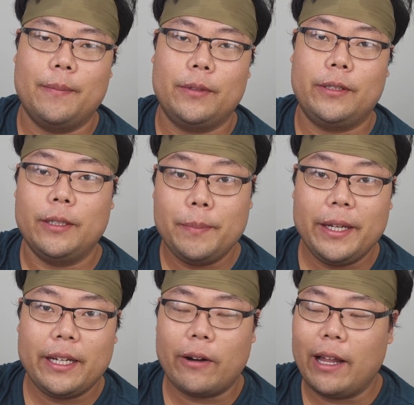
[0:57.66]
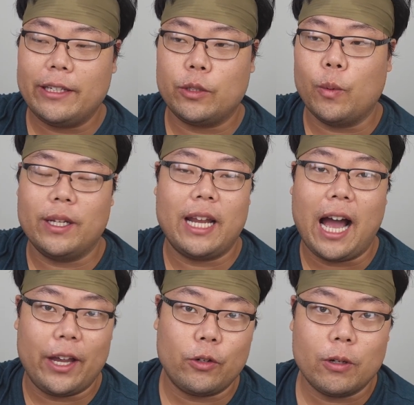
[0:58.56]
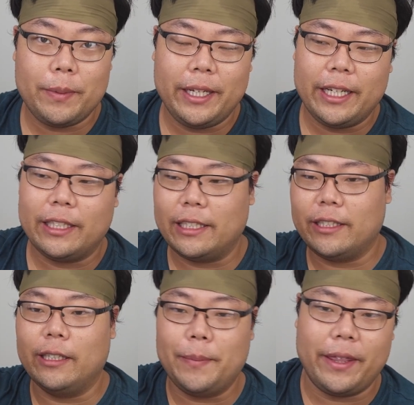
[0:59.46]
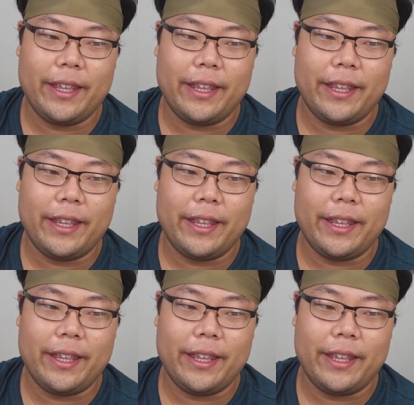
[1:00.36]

should be, or at least the one I grew up eating. This is a little bit